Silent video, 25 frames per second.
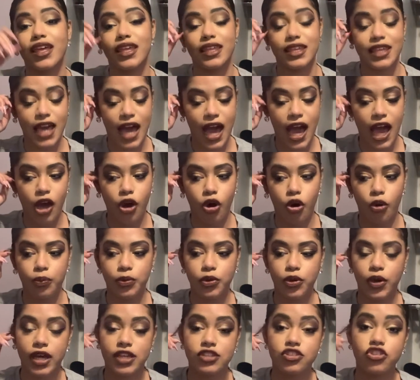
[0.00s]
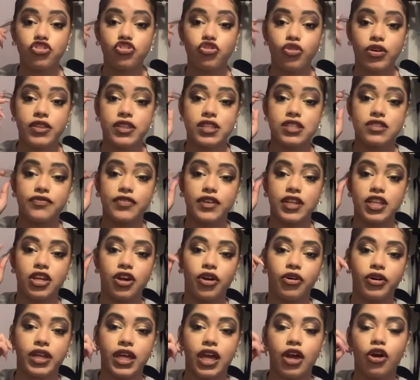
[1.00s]
yeah, I hope you guys enjoyed this
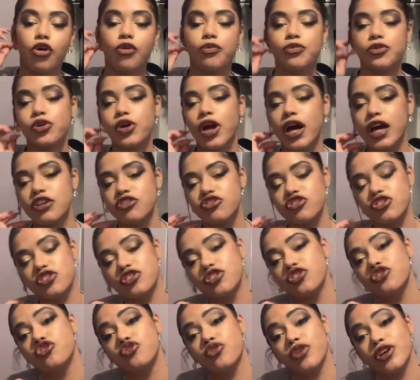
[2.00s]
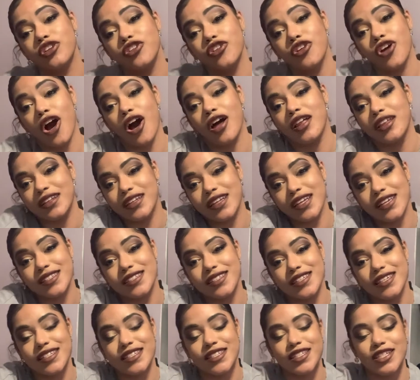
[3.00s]
video and I hope you guys just enjoyed your holiday
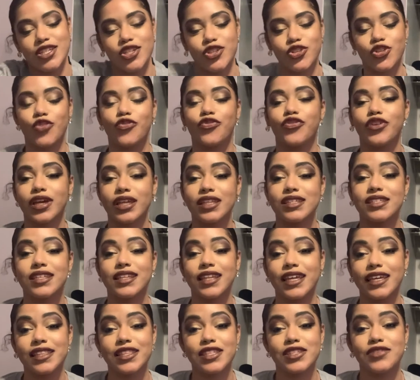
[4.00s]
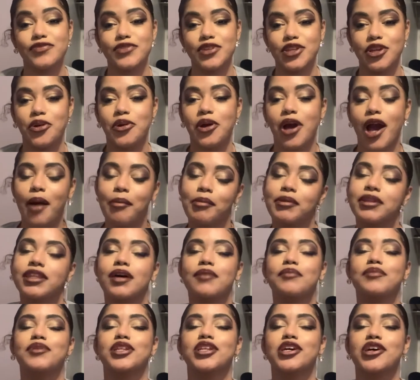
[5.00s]
season. Don't forget to like this video, comment
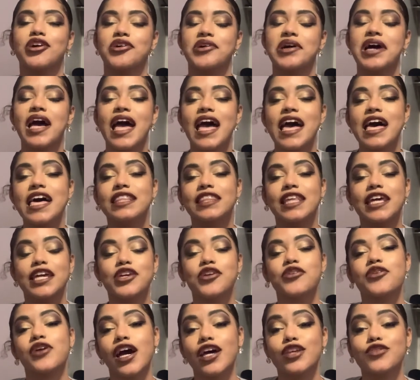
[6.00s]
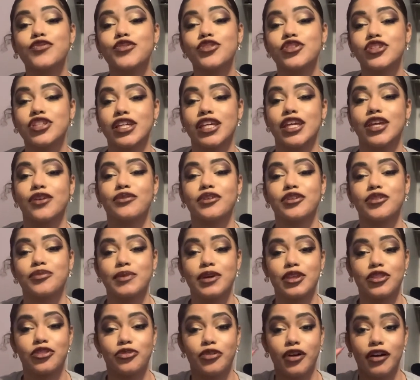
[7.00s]
down below. Thank you guys for sticking with
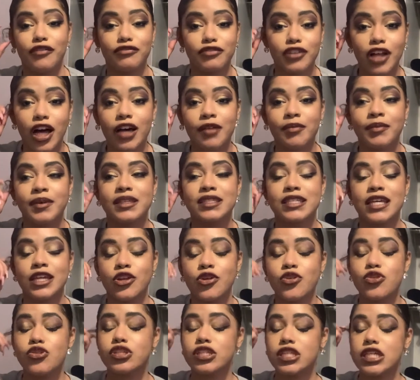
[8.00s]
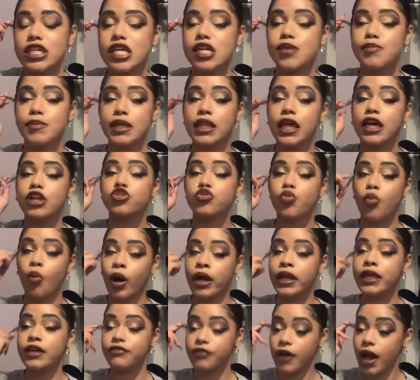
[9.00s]
me throughout Vlogmas. I know seeing me like
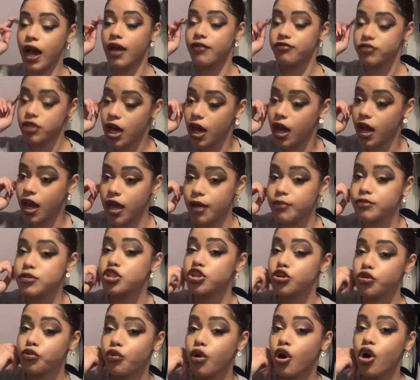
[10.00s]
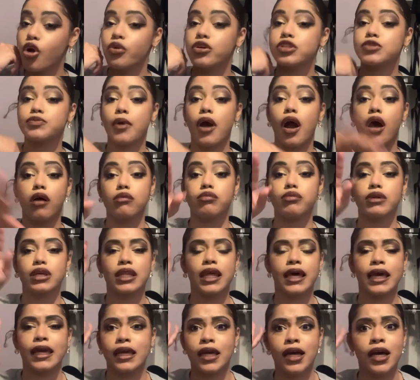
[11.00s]
25 times in a row is probably
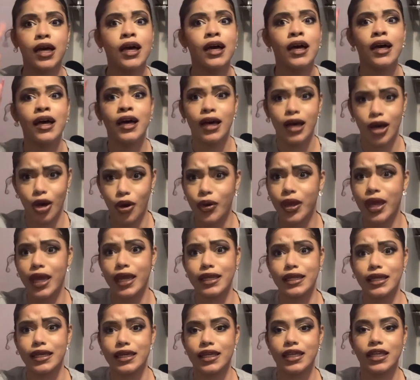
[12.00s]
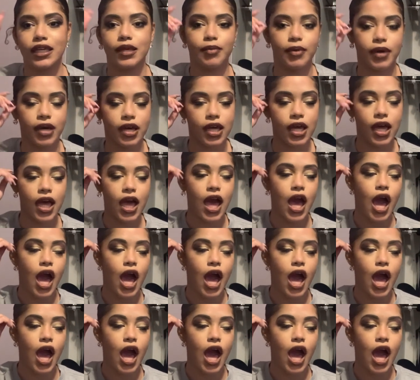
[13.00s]
like, okay, Nikki, but